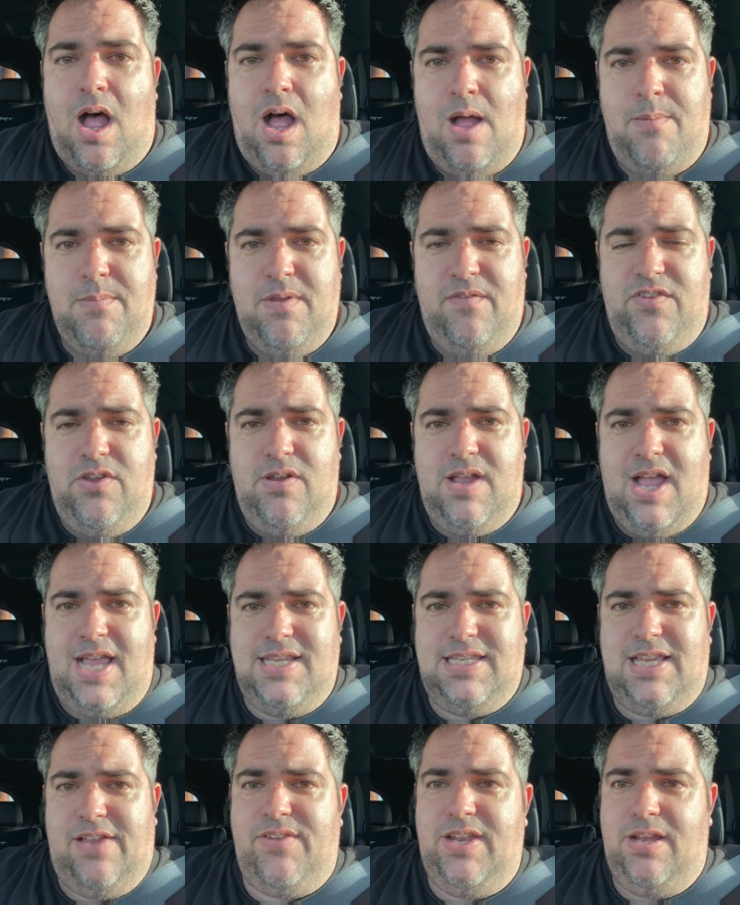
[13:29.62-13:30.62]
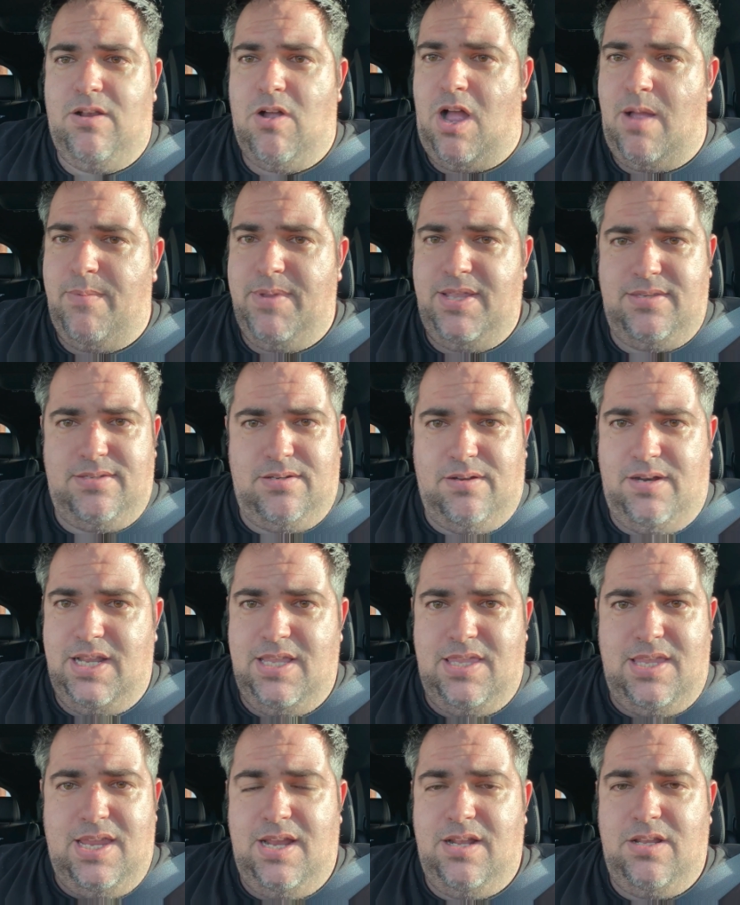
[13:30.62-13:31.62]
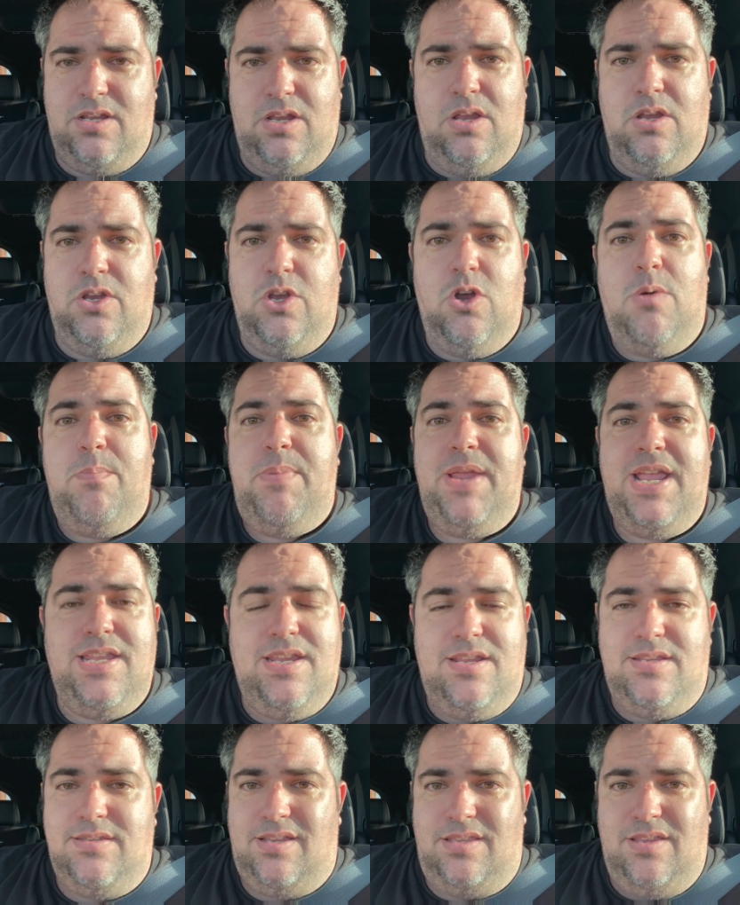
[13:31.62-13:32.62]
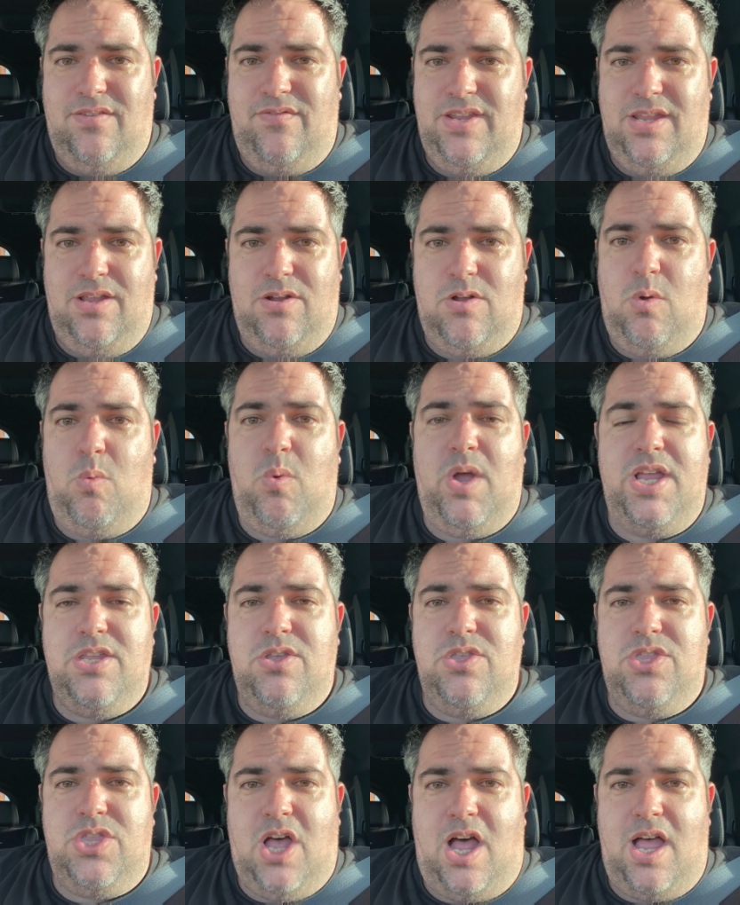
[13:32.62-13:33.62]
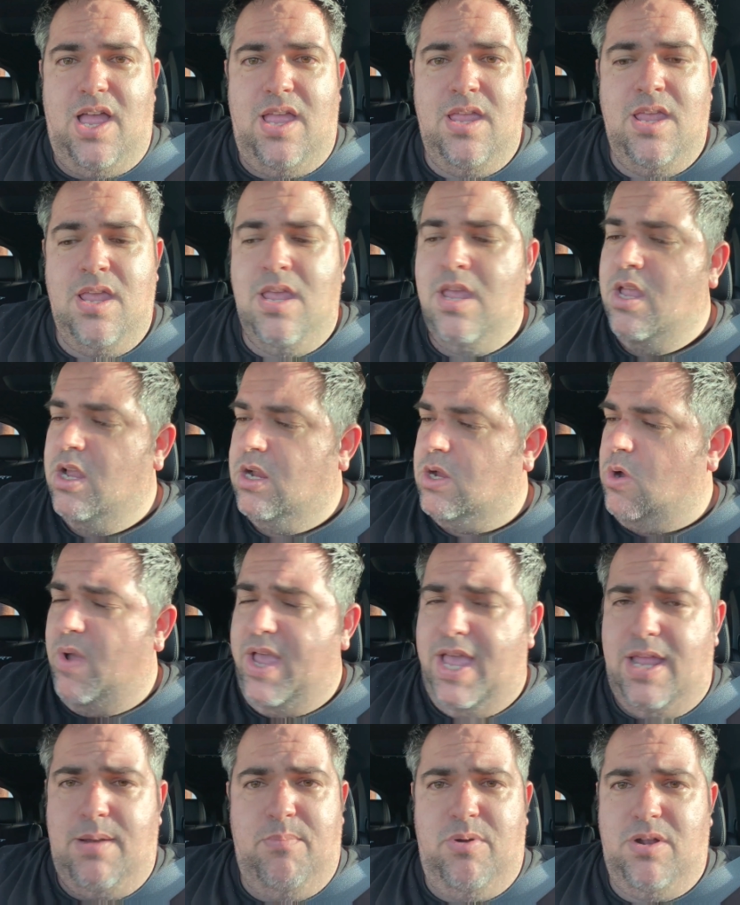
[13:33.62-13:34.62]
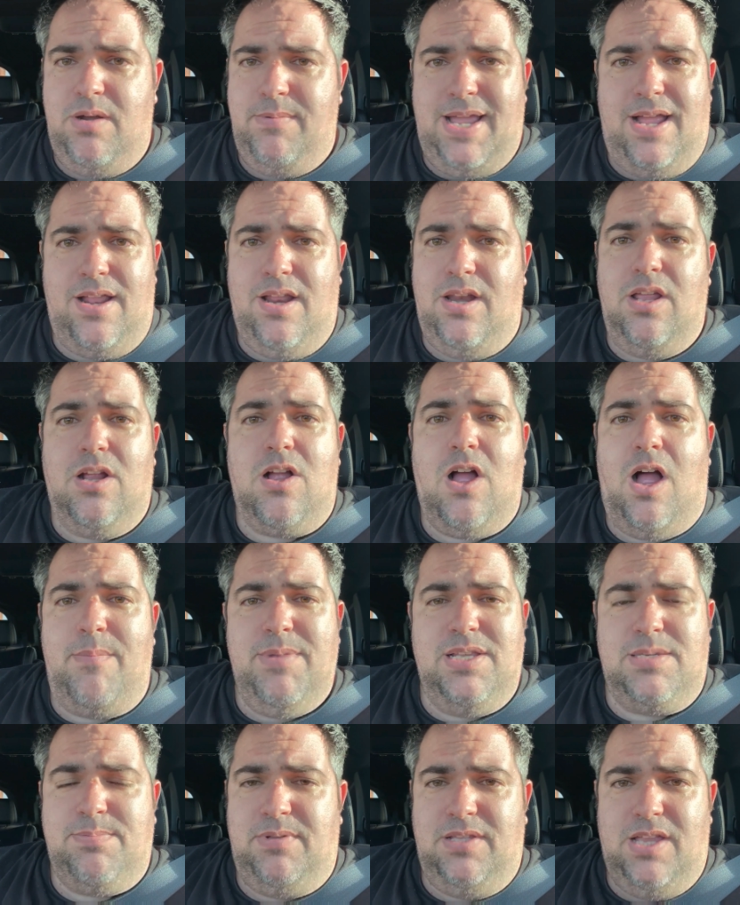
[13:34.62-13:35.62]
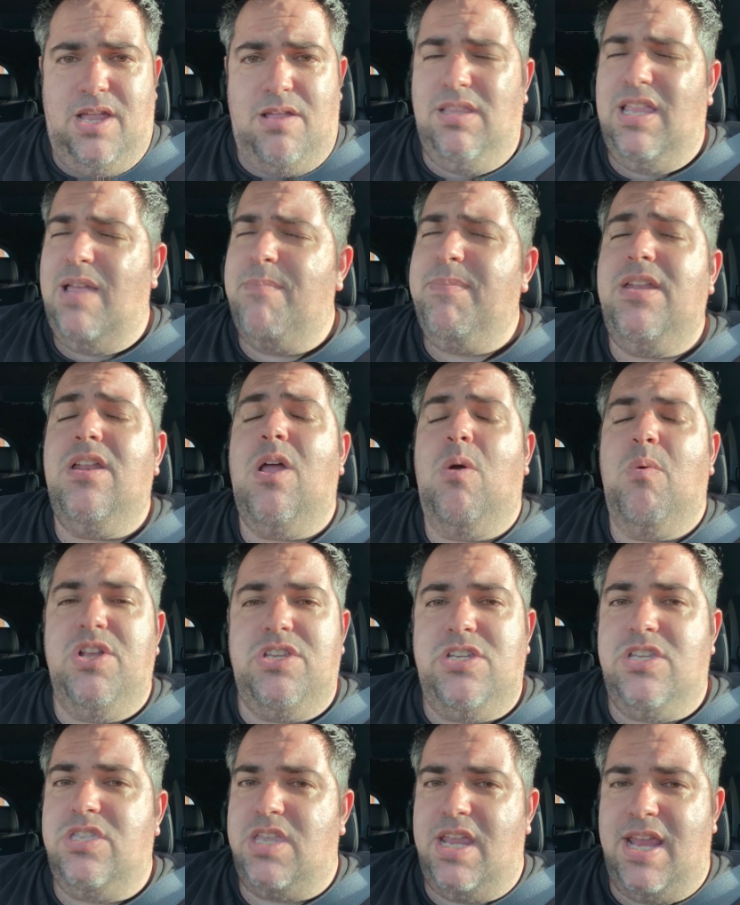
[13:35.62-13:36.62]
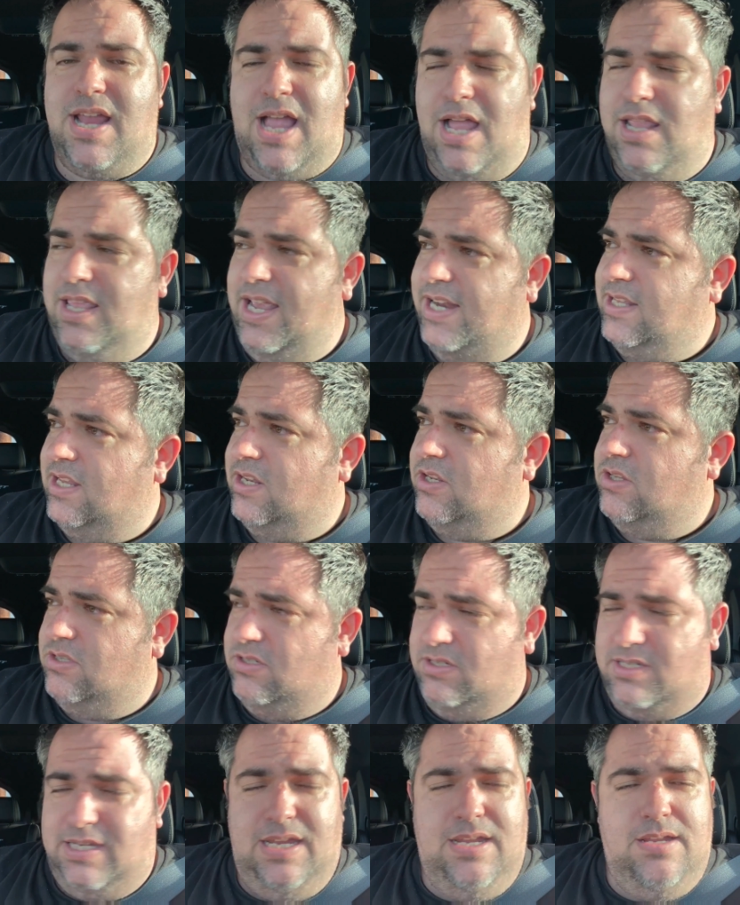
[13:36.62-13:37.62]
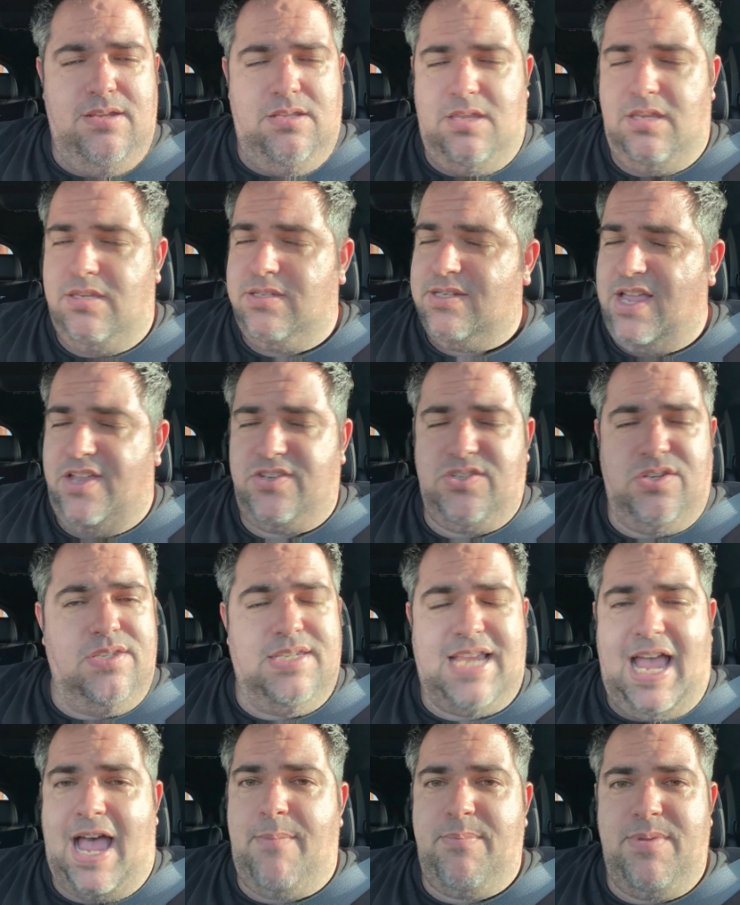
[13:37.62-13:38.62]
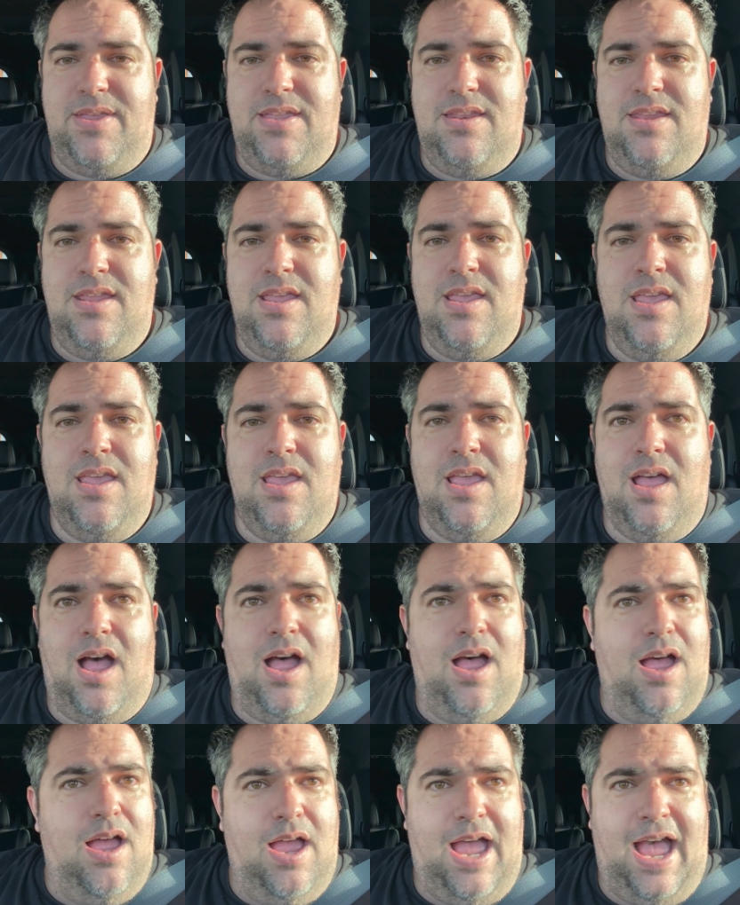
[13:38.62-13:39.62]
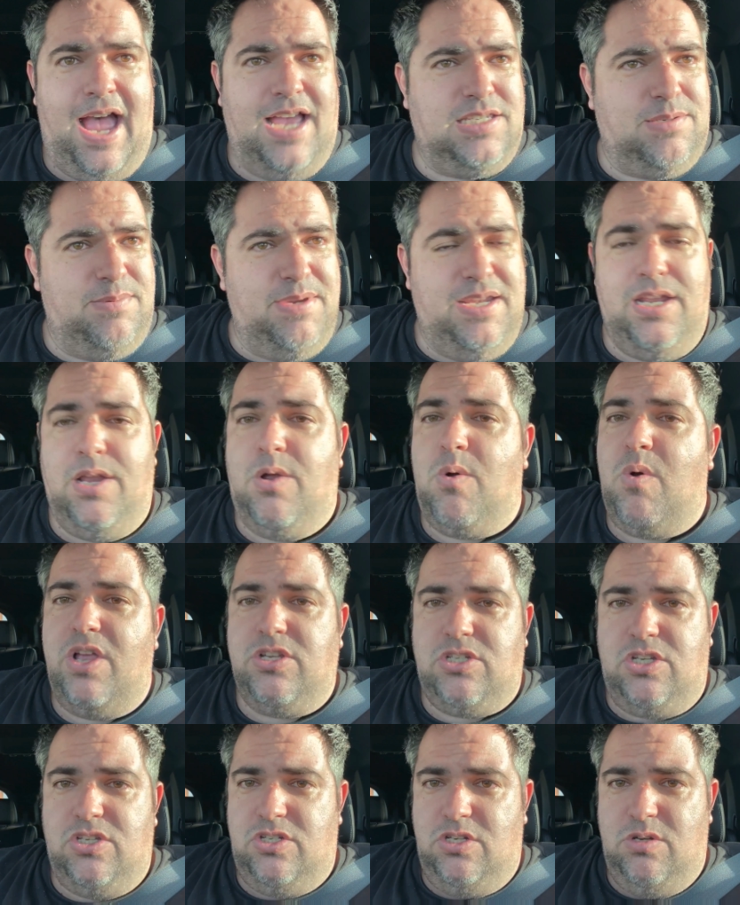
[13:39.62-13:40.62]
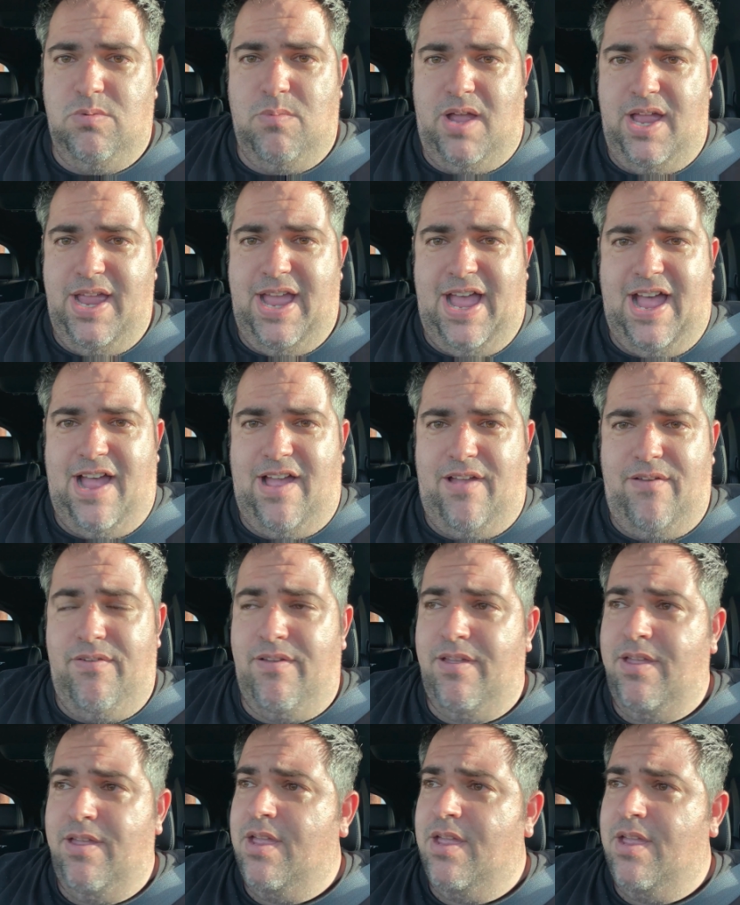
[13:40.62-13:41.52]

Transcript: if you guys have any comments or anything, your opinions on the vehicle, what you thought, go ahead and put them down in the comments below. Let me know what you think. I like to see discussions happen. Ask me any questions you might have.